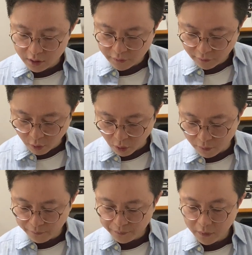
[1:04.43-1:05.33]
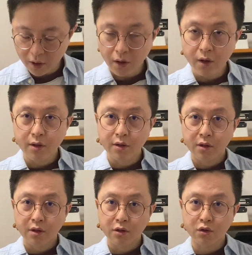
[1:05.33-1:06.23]
four.
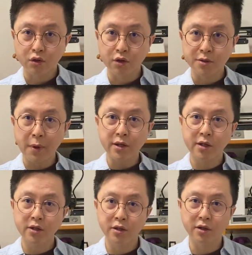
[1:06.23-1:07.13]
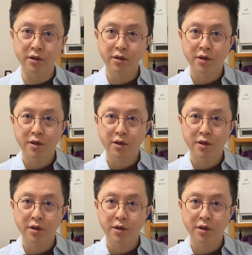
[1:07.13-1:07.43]
So the spectator